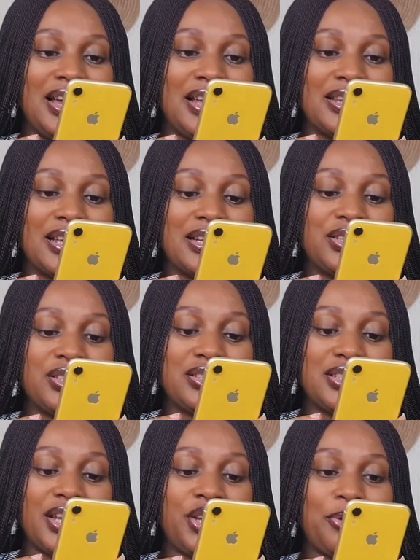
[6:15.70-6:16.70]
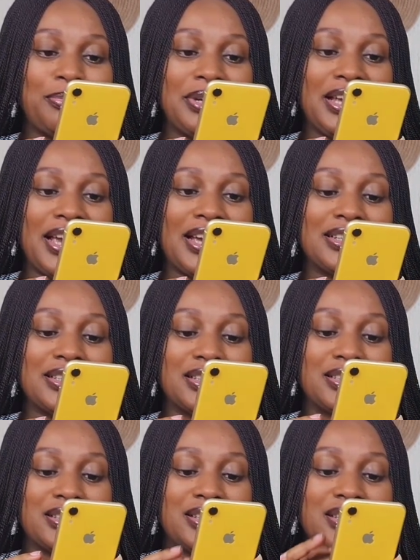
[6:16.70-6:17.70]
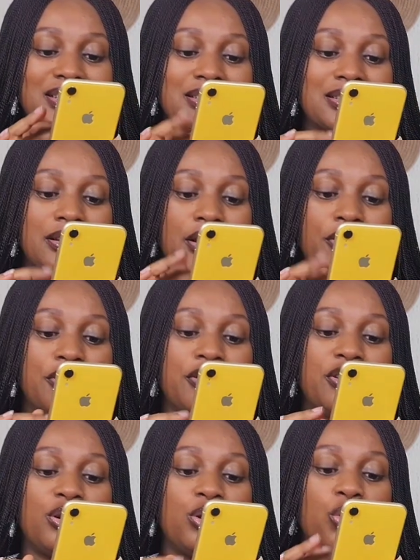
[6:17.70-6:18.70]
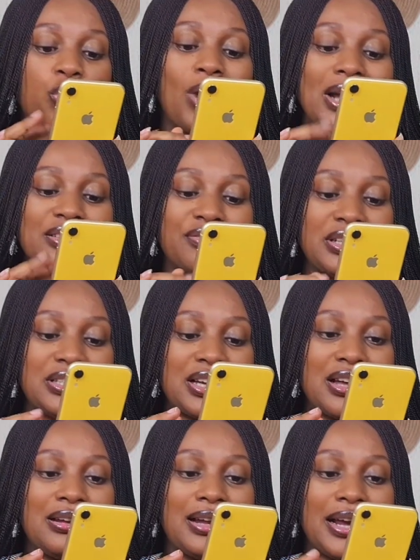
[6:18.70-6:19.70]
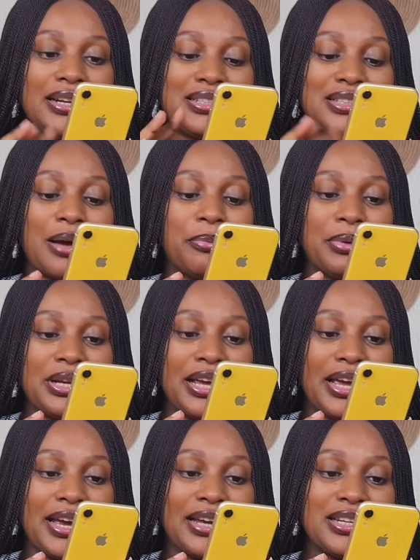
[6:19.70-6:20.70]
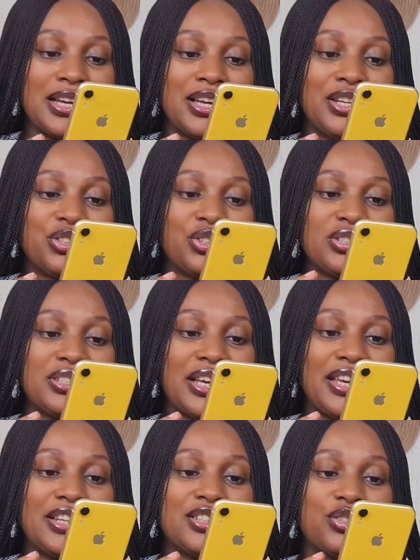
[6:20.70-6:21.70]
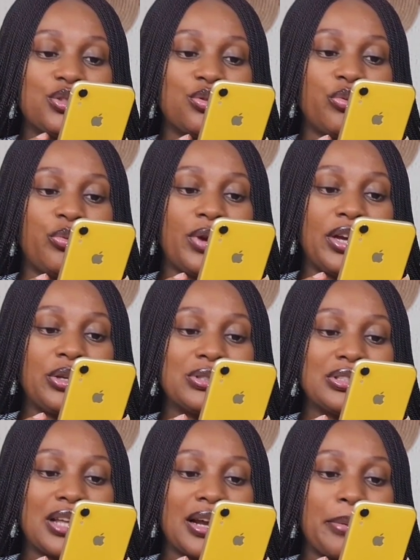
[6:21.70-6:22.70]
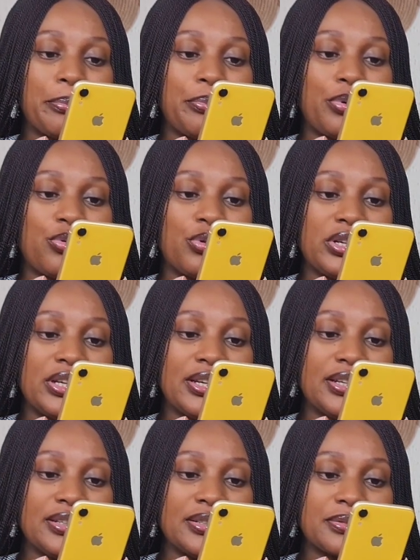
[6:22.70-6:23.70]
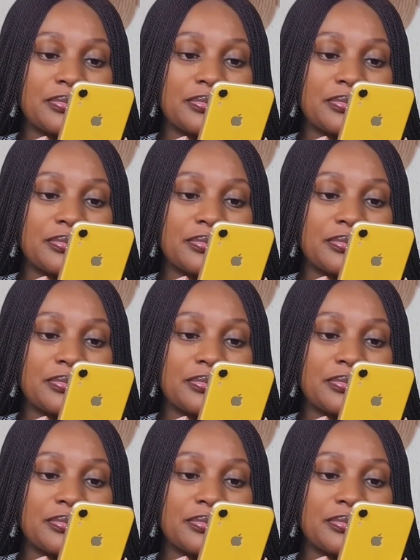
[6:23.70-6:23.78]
then take your playhead. This white vertical line is our playhead. Just take it to where you started pulling,